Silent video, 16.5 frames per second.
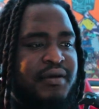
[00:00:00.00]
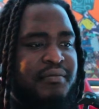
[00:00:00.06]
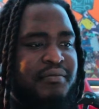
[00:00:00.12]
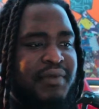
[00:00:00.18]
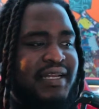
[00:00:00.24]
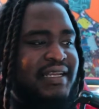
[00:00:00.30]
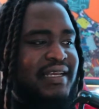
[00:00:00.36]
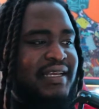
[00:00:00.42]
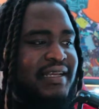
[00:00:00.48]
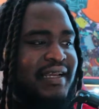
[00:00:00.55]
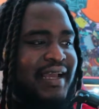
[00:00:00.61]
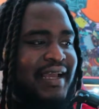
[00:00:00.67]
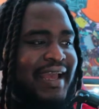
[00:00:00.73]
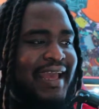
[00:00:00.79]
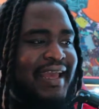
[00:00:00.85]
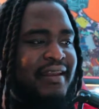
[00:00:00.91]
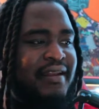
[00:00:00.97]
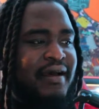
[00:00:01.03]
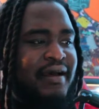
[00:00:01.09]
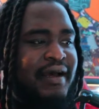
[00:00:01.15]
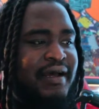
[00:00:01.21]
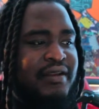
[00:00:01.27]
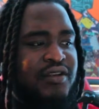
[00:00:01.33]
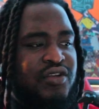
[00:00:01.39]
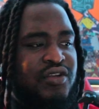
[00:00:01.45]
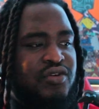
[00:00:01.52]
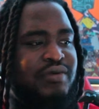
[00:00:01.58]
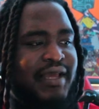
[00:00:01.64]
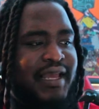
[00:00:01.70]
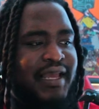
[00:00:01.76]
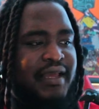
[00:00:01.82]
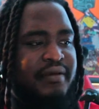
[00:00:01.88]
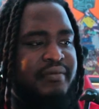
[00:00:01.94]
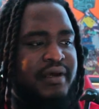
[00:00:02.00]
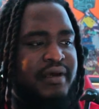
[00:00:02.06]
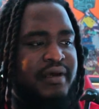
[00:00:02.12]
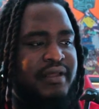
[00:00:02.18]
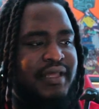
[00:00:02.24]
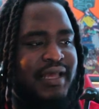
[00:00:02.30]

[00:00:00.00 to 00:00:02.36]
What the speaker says: money and a new name,